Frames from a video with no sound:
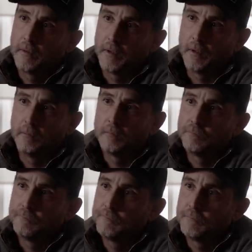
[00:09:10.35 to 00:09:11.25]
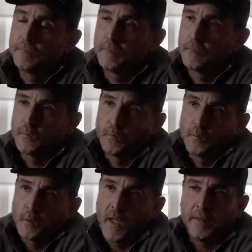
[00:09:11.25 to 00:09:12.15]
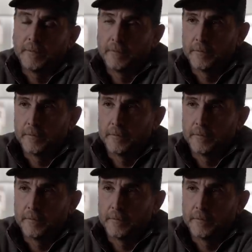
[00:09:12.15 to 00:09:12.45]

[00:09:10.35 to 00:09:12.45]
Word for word: You know? Why?